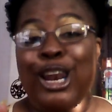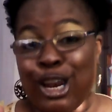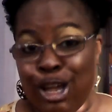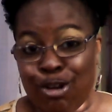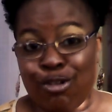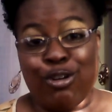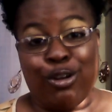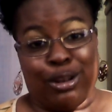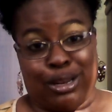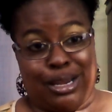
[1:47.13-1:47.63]

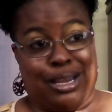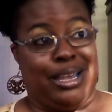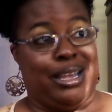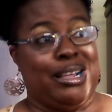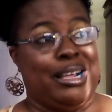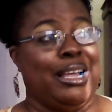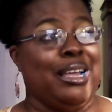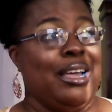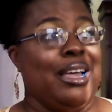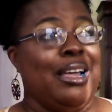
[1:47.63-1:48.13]
Literally,
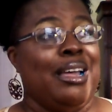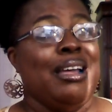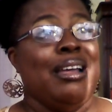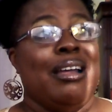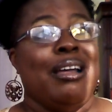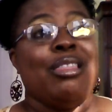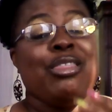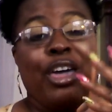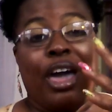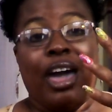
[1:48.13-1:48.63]

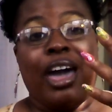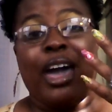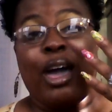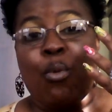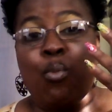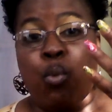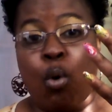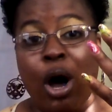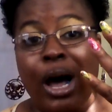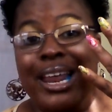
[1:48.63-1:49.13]
they
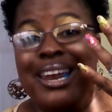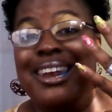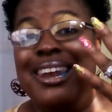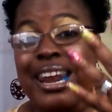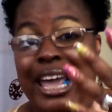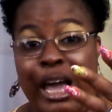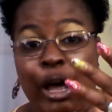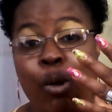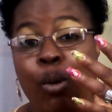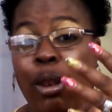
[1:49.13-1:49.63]
had
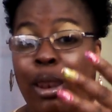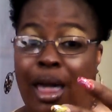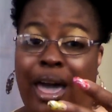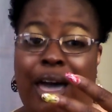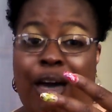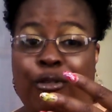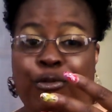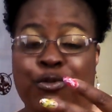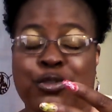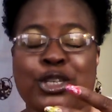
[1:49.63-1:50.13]
one nail
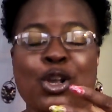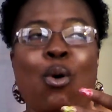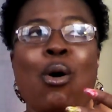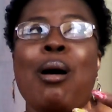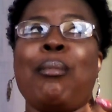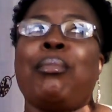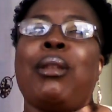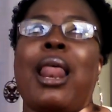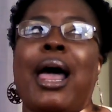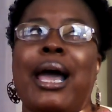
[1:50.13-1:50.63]
left.
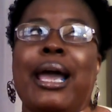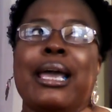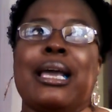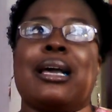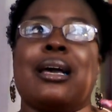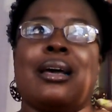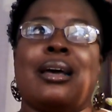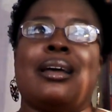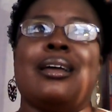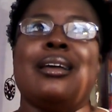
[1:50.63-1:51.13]
So I'm
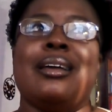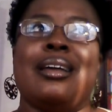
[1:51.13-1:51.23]
like,